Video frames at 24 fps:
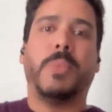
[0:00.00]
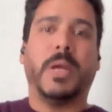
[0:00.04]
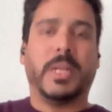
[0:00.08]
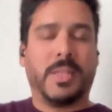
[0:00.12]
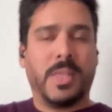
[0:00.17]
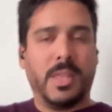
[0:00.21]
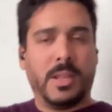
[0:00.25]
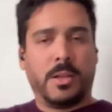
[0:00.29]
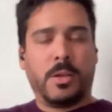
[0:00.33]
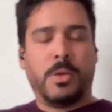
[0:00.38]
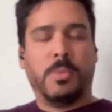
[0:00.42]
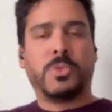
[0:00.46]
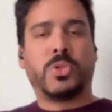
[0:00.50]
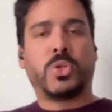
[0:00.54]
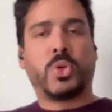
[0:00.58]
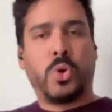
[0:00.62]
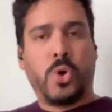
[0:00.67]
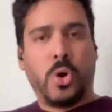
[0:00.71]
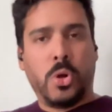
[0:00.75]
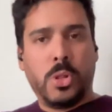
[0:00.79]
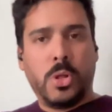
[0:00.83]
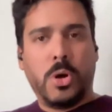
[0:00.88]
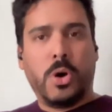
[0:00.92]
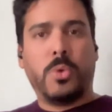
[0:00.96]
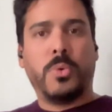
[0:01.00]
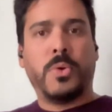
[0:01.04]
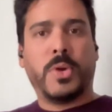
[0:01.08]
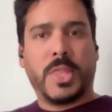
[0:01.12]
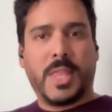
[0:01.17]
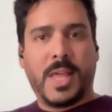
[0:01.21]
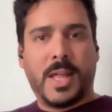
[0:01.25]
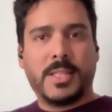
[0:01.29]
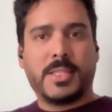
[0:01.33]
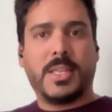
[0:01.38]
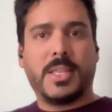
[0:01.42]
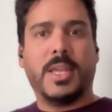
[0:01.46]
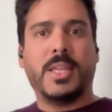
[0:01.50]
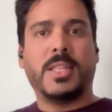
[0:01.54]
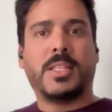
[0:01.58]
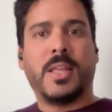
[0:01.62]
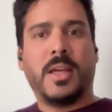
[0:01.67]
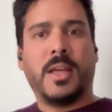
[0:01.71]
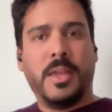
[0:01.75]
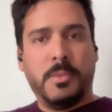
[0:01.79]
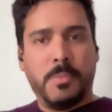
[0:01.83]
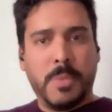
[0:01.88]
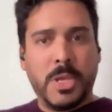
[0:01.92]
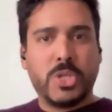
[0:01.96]
keep control over that data,
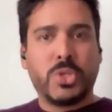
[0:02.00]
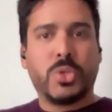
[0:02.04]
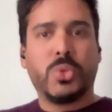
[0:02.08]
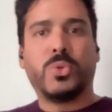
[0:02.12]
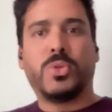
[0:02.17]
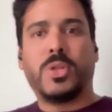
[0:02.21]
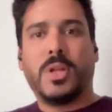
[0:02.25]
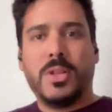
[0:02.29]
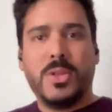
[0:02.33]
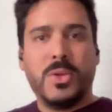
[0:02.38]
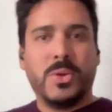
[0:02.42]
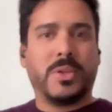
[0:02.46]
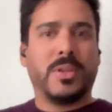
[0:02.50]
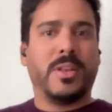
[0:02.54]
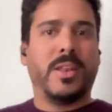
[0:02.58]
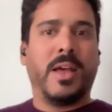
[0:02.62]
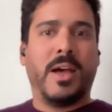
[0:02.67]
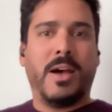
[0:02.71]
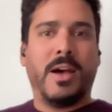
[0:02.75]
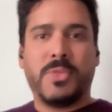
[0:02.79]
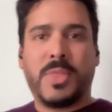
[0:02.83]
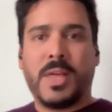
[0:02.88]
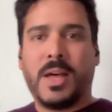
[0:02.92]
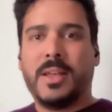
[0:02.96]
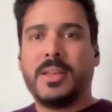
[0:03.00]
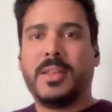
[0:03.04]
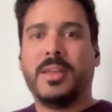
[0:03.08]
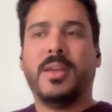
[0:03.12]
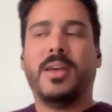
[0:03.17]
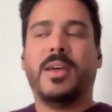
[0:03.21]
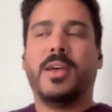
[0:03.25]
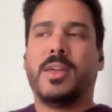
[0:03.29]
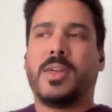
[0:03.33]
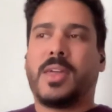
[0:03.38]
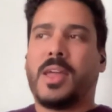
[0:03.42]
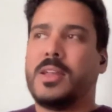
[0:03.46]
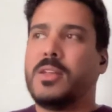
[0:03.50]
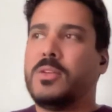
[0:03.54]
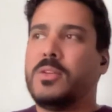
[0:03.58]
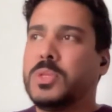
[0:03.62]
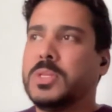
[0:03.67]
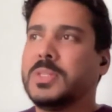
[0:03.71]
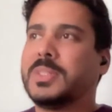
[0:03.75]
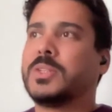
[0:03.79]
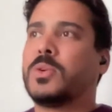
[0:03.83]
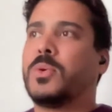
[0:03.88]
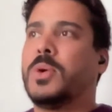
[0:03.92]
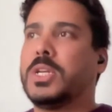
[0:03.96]
and make sure that you can have that kind of
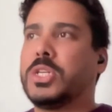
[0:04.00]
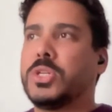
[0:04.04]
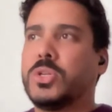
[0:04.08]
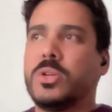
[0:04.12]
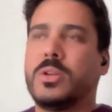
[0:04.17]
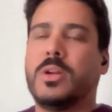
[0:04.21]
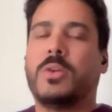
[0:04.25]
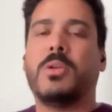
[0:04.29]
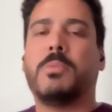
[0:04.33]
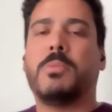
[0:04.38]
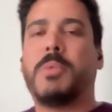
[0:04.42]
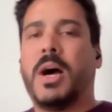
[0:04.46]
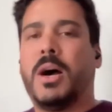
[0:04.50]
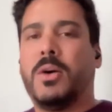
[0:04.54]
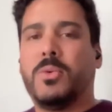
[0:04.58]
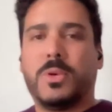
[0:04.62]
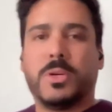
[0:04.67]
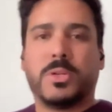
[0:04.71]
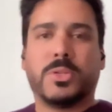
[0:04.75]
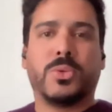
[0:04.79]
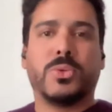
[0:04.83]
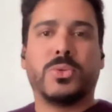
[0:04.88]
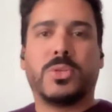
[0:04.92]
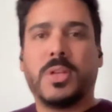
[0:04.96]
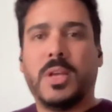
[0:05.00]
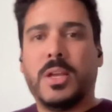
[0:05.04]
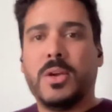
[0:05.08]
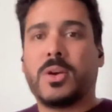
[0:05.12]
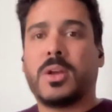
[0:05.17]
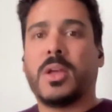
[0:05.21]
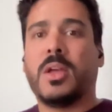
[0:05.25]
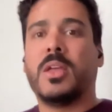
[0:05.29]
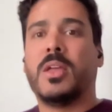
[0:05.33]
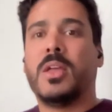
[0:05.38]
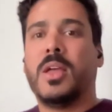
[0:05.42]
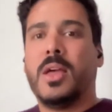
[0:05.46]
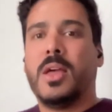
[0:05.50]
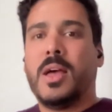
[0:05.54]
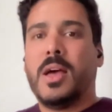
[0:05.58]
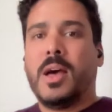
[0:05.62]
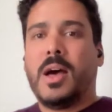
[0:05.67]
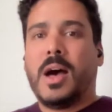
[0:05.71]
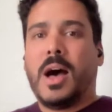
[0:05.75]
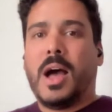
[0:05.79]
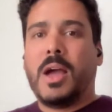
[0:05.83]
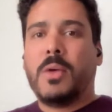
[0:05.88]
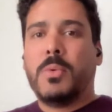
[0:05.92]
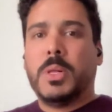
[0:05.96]
discretionary power to say, okay,
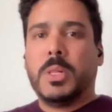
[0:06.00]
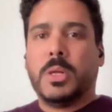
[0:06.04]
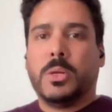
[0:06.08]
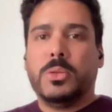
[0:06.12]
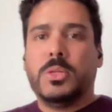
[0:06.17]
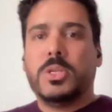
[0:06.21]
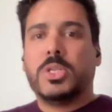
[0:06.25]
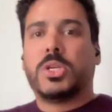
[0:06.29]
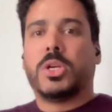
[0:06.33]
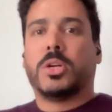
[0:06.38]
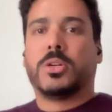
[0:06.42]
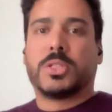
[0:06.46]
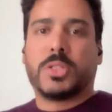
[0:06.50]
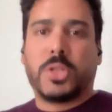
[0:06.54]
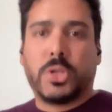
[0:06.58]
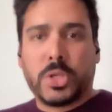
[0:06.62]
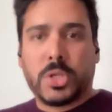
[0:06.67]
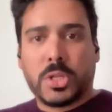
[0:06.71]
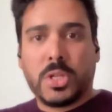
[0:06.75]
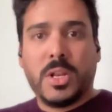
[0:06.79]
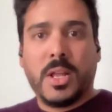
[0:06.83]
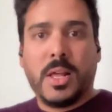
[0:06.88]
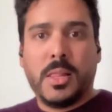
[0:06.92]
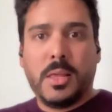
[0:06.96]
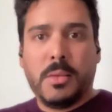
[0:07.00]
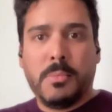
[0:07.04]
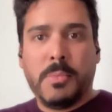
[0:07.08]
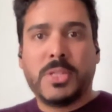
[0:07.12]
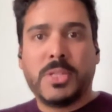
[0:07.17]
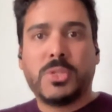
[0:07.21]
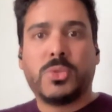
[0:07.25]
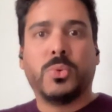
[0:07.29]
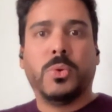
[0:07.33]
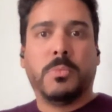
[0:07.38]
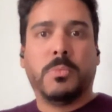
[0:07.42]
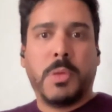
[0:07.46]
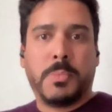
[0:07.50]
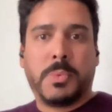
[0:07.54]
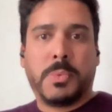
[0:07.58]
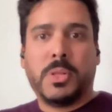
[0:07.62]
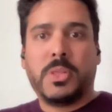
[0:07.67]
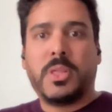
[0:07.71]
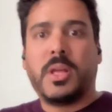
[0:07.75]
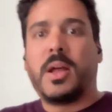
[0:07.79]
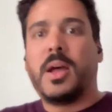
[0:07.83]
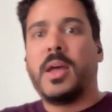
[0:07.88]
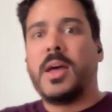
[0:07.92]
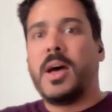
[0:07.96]
I will only share certain elements with people
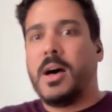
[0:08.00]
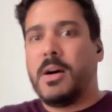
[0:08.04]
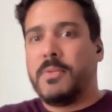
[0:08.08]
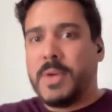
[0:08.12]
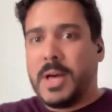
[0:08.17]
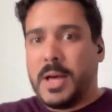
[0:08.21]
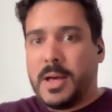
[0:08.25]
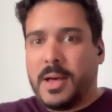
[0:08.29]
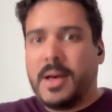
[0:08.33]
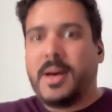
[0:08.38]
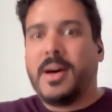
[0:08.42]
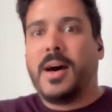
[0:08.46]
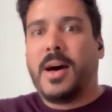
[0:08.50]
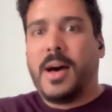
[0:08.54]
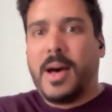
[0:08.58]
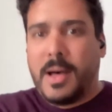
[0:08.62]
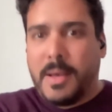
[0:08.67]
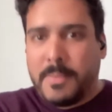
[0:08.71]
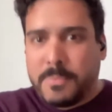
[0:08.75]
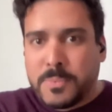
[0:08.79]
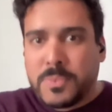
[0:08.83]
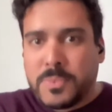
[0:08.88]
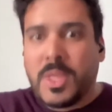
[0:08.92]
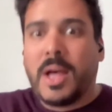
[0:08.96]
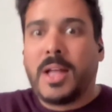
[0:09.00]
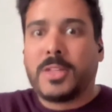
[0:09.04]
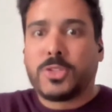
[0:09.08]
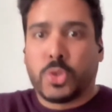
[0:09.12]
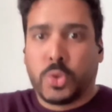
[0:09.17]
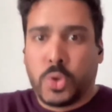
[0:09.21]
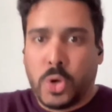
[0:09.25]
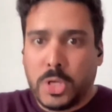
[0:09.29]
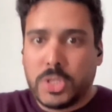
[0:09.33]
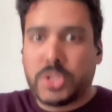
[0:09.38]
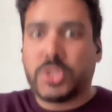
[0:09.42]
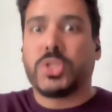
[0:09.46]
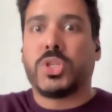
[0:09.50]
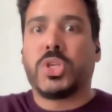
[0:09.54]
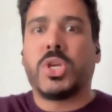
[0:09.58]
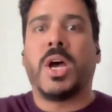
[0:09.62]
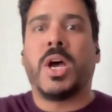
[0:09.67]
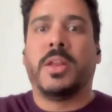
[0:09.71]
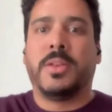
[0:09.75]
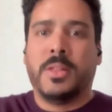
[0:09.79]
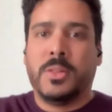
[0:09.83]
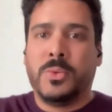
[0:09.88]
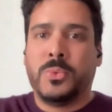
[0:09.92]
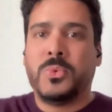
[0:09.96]
that I have a trust
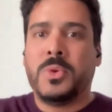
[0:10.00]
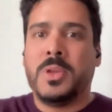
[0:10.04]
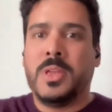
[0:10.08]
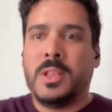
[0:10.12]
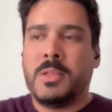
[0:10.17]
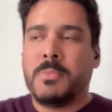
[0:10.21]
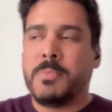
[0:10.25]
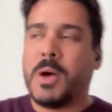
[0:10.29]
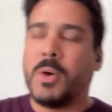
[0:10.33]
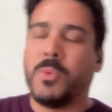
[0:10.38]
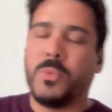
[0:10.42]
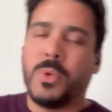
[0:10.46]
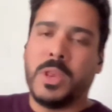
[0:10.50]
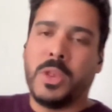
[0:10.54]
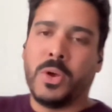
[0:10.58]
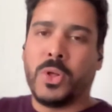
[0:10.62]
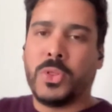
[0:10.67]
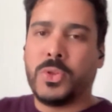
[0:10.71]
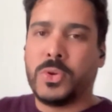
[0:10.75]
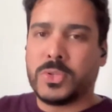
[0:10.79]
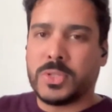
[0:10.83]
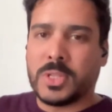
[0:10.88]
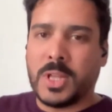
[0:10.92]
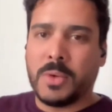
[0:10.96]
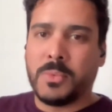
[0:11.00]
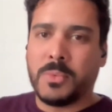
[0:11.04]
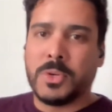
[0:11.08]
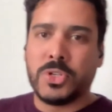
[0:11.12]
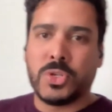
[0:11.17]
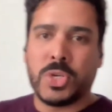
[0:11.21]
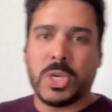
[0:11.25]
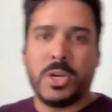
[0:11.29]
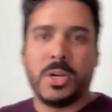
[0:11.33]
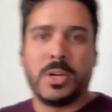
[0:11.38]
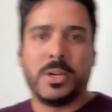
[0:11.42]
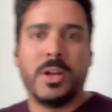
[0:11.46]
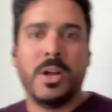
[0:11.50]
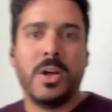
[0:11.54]
channel with, but with others, I won't share